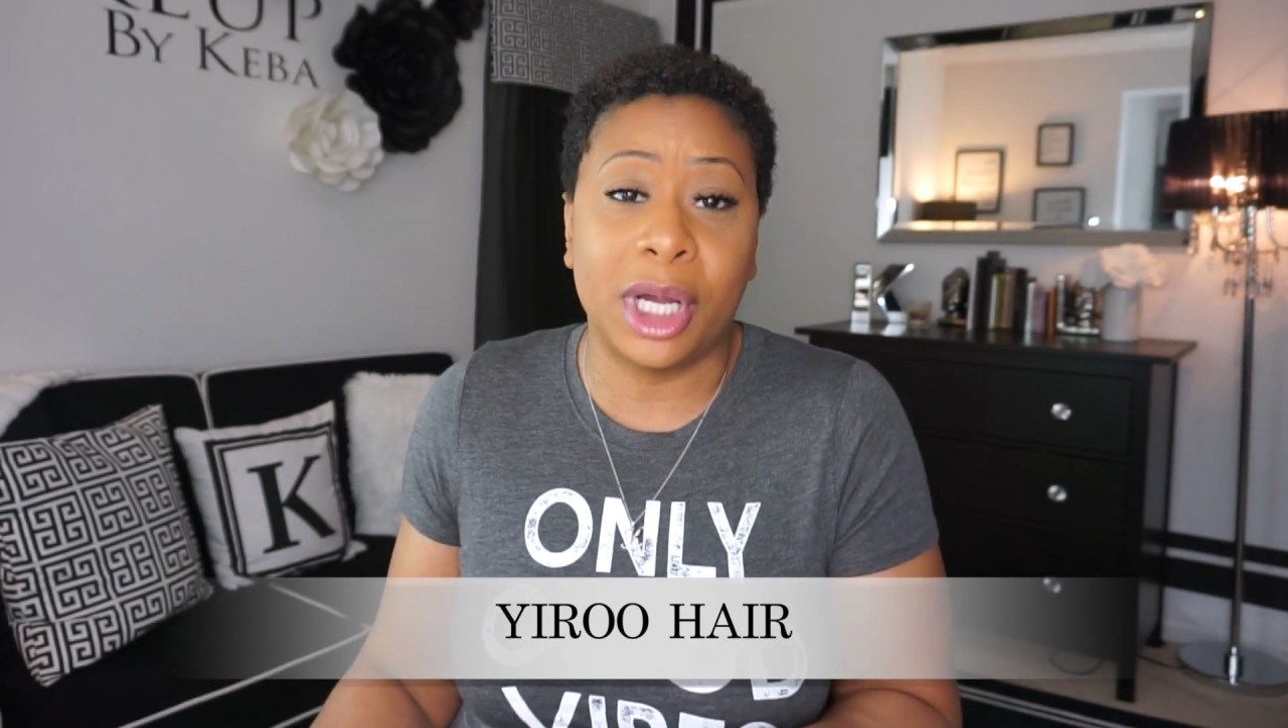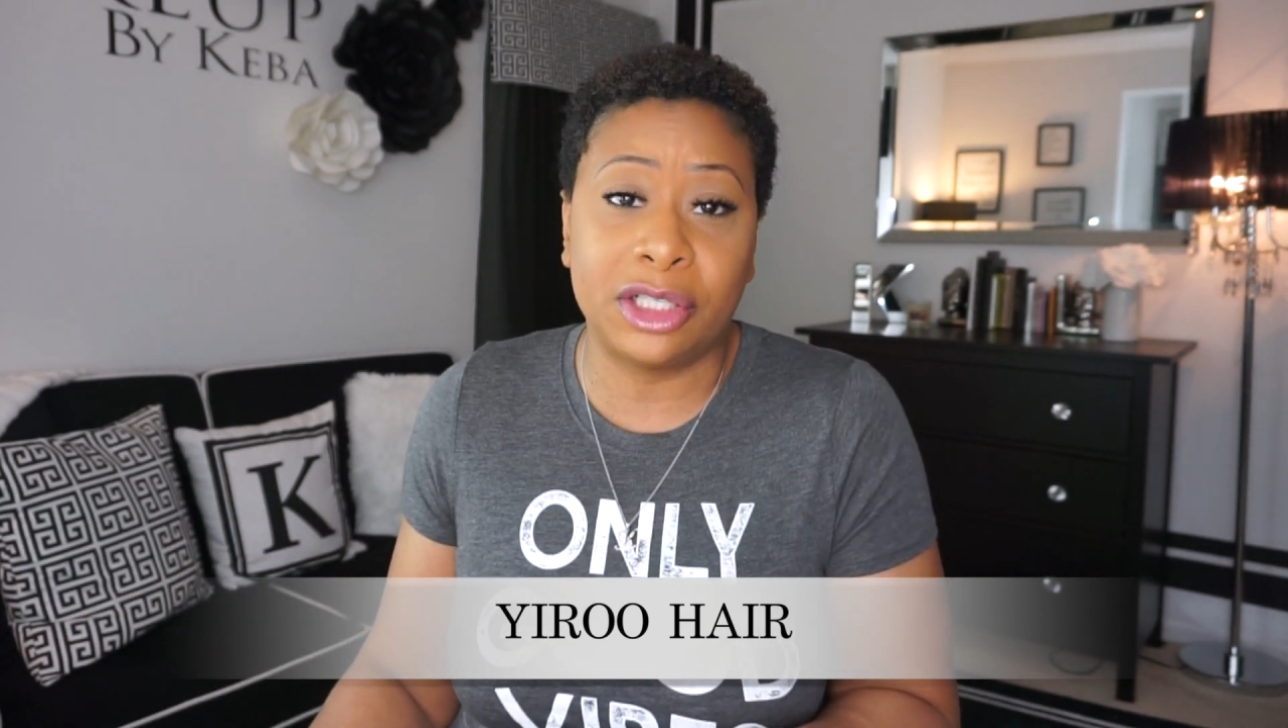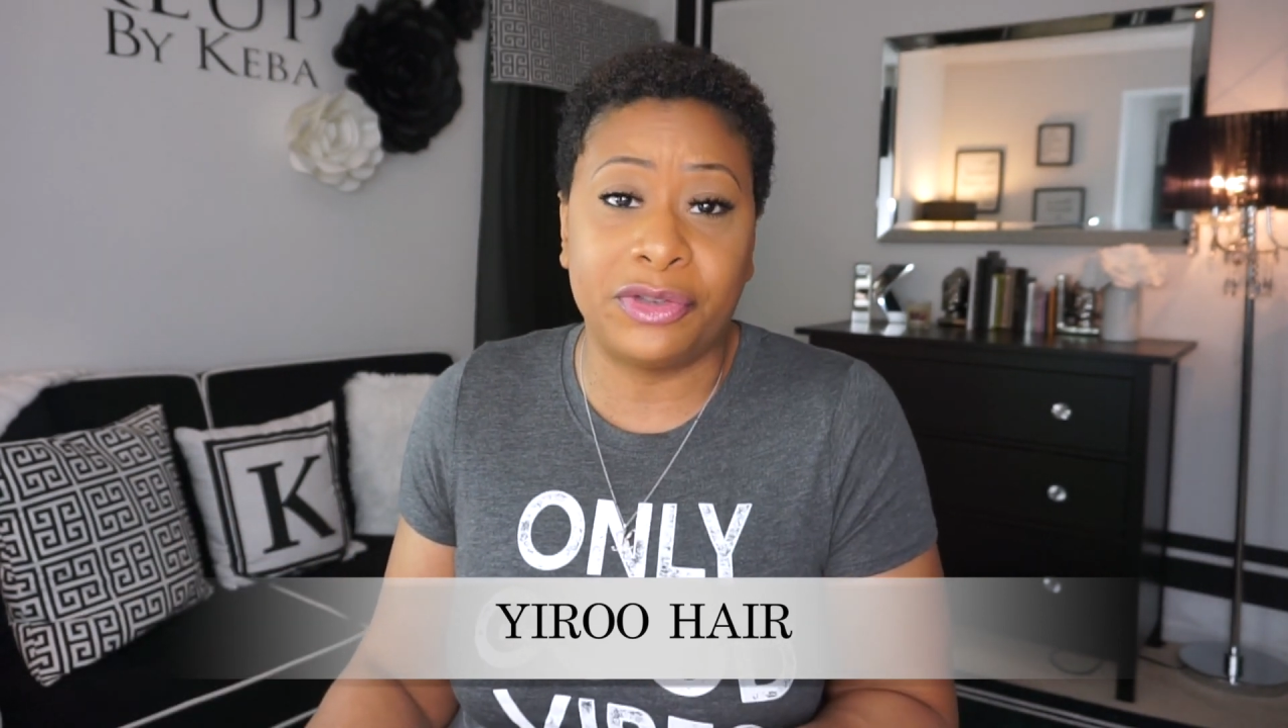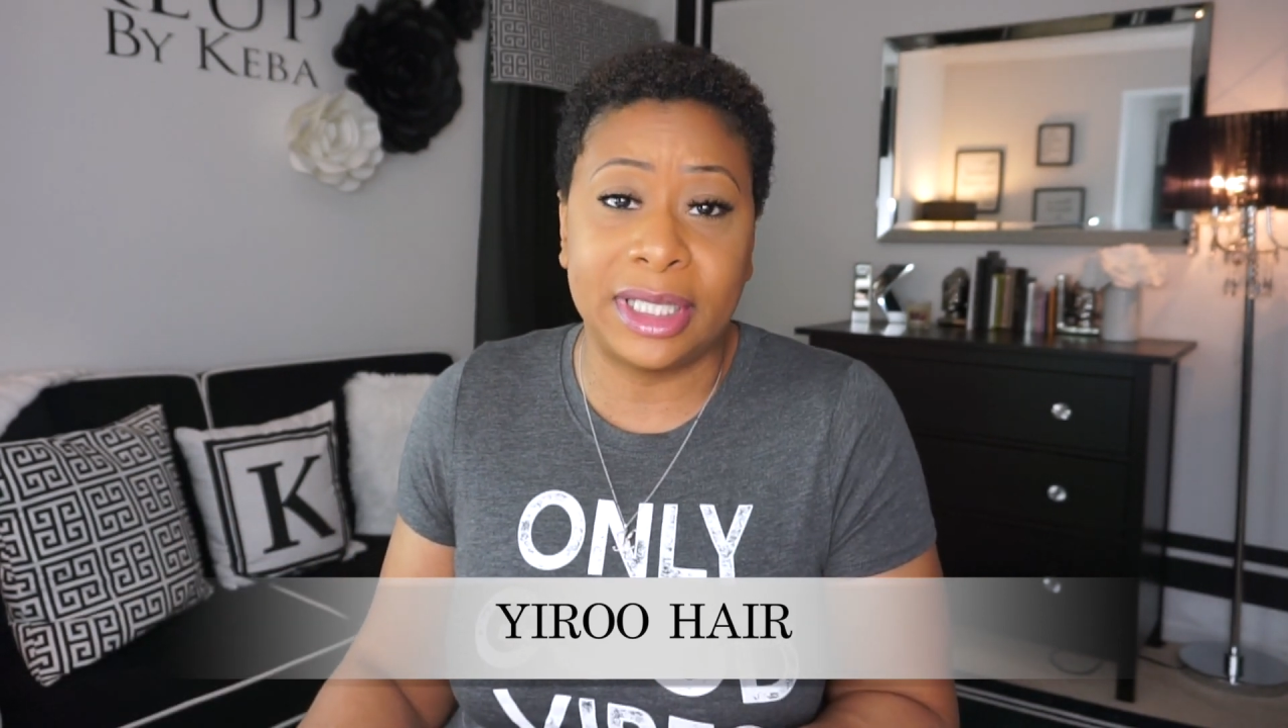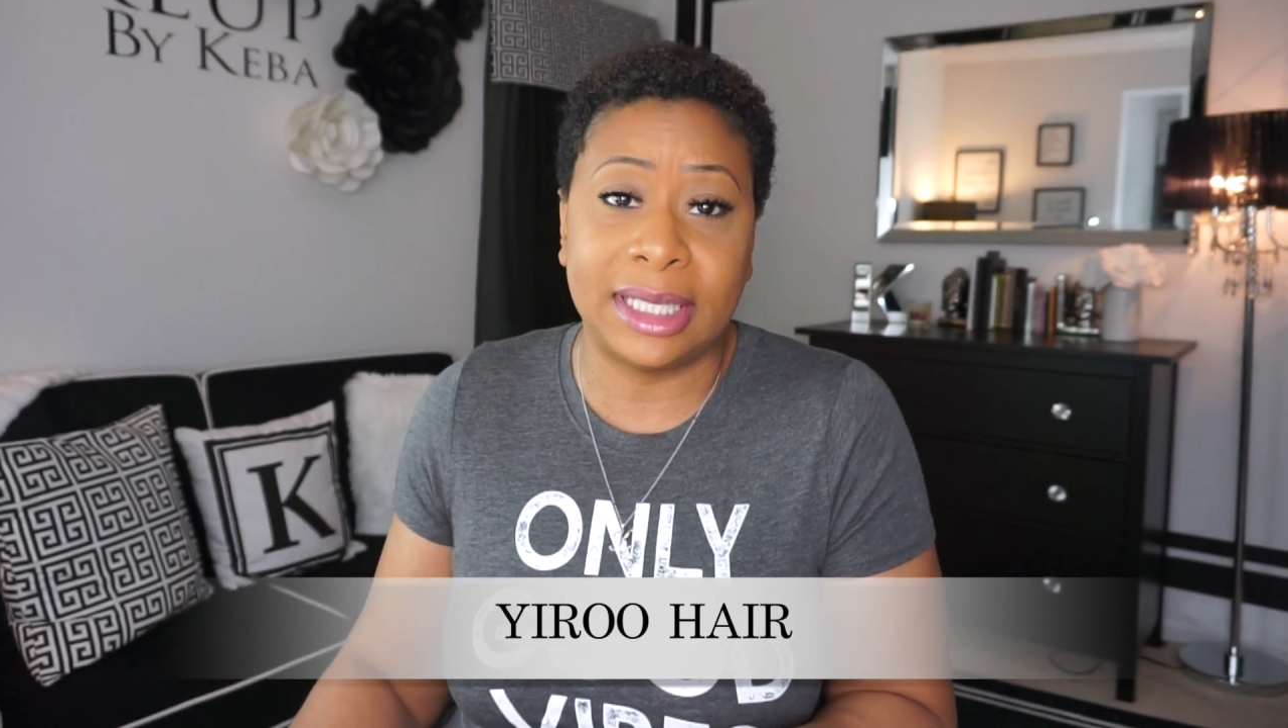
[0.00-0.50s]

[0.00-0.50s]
much for